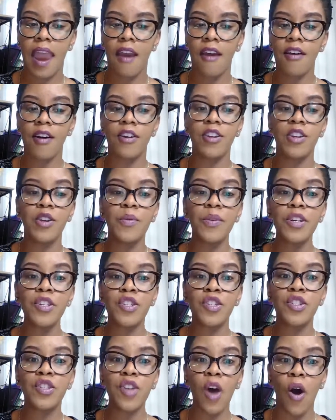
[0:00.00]
Arial, you
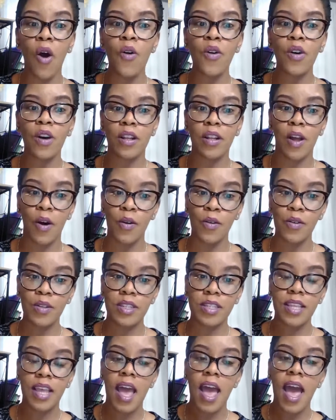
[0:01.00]
were so
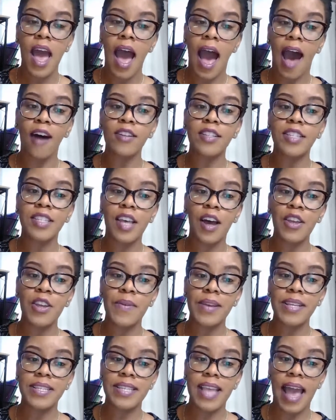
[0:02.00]
close. I'll tell
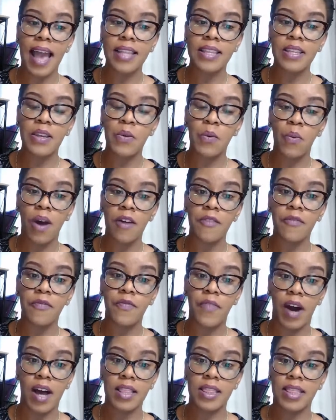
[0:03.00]
you exactly
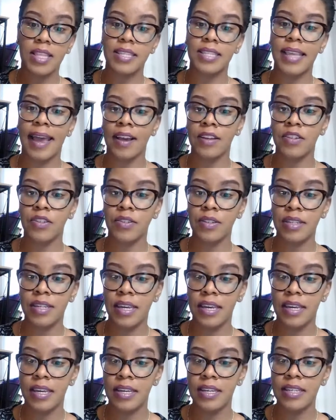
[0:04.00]
what font this
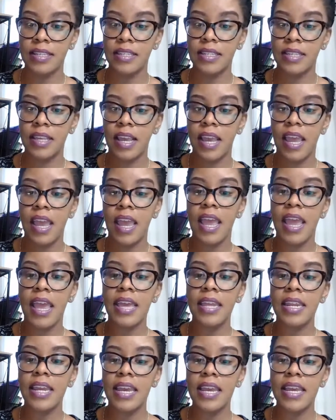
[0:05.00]
actually is.
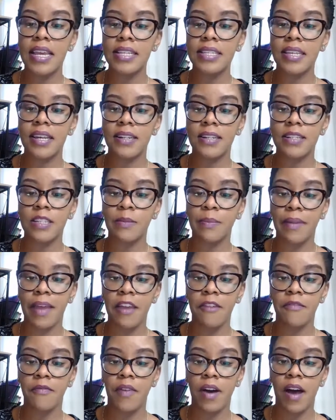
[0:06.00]
It is a
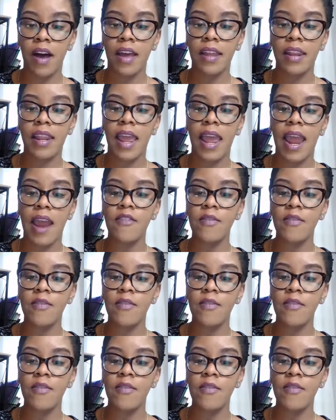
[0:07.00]
display font.